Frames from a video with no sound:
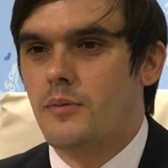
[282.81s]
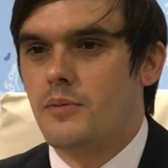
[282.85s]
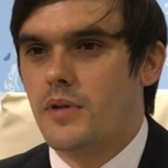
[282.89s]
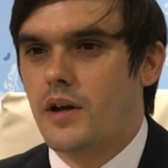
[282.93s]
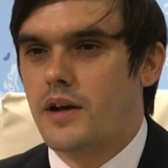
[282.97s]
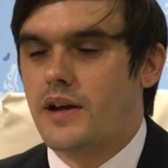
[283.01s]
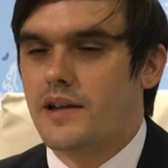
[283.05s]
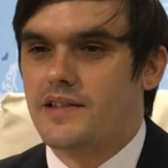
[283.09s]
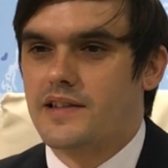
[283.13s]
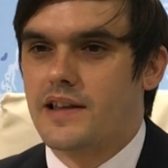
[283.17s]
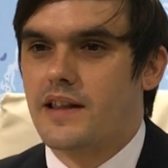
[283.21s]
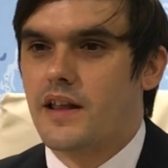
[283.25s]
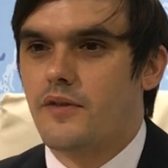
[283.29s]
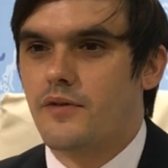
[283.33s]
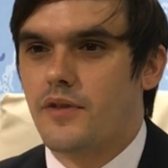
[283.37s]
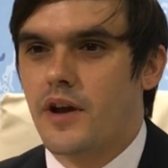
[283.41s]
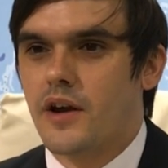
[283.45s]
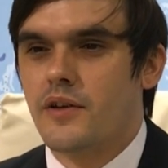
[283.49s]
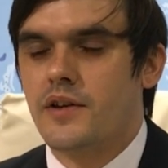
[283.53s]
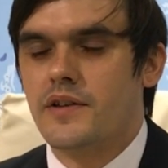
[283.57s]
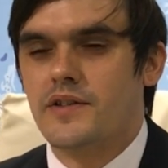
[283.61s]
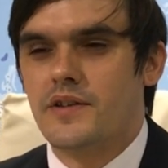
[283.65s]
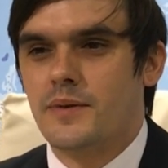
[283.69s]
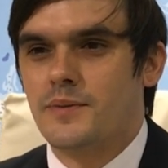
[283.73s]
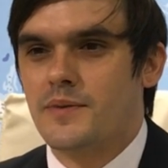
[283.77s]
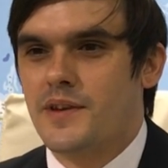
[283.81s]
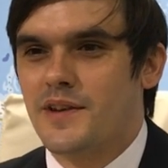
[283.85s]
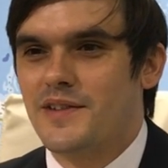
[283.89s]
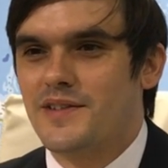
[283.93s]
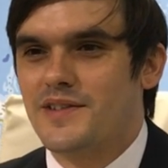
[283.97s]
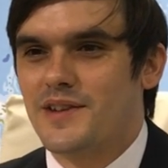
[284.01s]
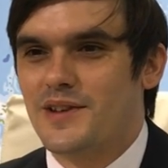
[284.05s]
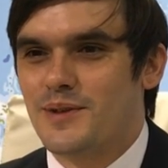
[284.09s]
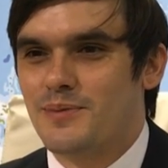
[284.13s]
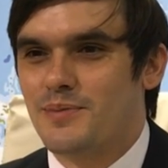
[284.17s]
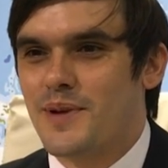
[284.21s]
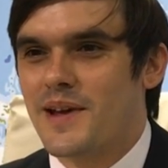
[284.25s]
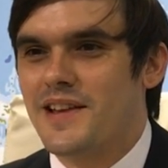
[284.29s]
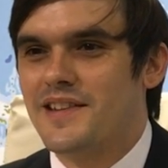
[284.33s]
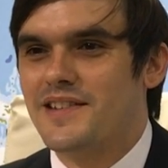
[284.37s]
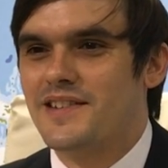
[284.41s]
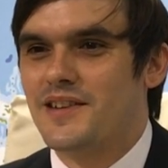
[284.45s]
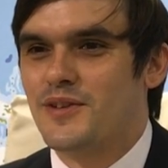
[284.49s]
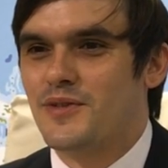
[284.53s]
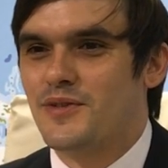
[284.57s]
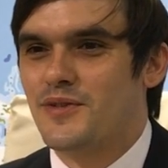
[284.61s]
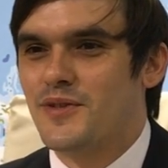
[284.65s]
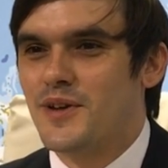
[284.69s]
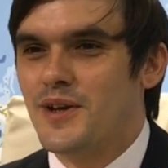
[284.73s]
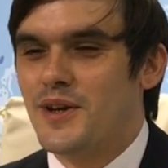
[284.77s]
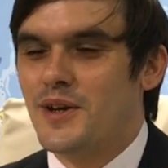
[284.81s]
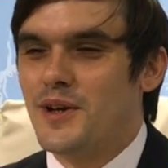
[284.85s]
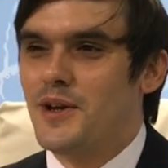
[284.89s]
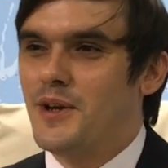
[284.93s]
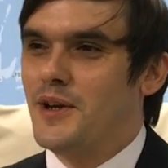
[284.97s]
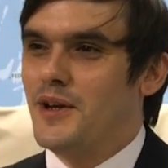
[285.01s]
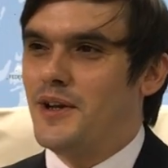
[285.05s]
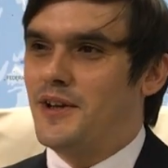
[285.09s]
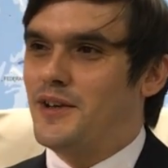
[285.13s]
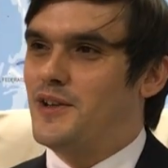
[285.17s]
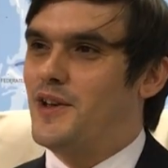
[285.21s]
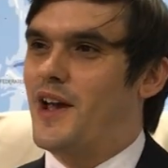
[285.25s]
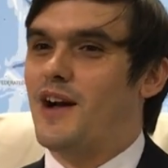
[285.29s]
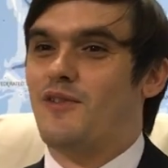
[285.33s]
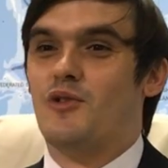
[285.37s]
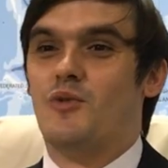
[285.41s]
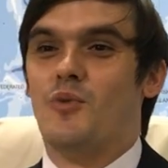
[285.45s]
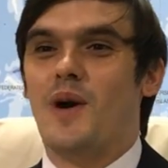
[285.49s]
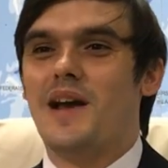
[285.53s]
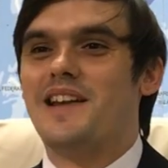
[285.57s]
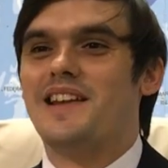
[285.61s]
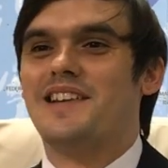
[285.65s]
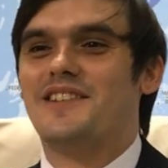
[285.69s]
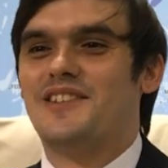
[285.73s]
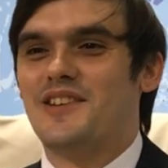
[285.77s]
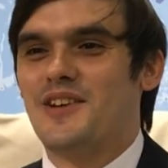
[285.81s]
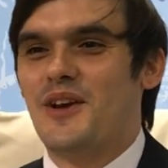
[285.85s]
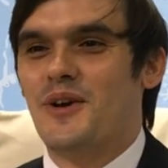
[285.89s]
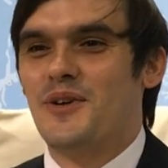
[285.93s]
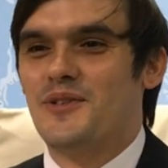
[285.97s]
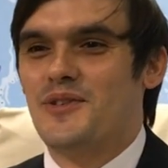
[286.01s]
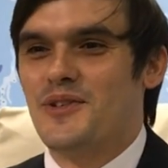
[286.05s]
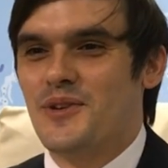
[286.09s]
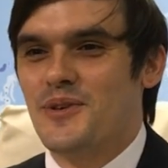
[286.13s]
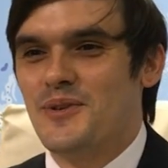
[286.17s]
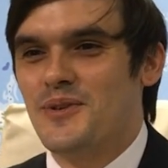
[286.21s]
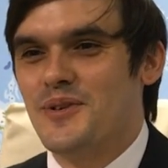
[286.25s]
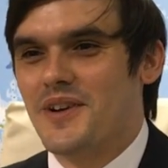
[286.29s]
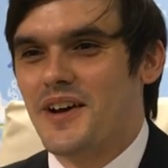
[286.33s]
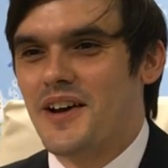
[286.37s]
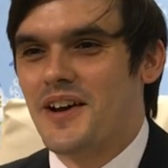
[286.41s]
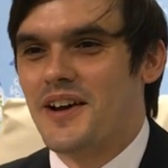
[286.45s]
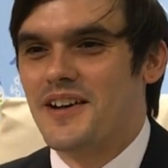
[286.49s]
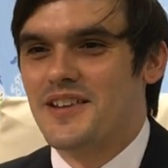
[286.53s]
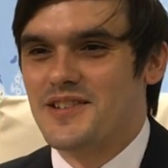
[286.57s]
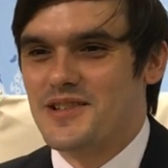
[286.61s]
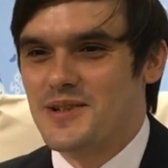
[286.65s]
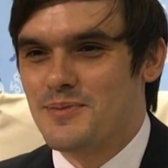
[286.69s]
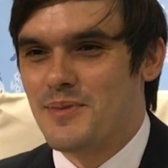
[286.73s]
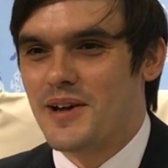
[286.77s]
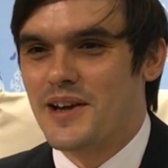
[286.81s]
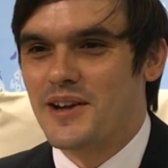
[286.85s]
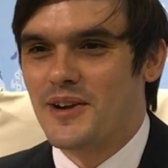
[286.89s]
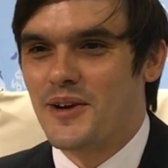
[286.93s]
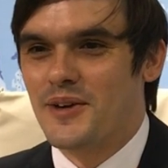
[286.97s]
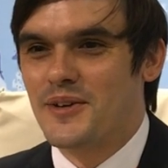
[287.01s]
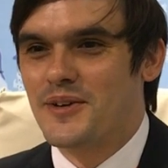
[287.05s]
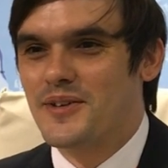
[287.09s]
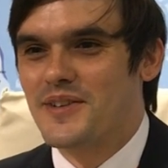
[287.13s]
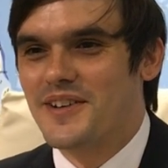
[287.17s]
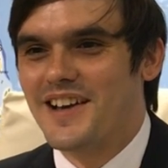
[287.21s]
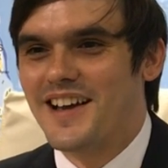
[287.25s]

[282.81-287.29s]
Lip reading: Like I said, that varies sometimes. It depends if you have a wedding to go to, as you may know.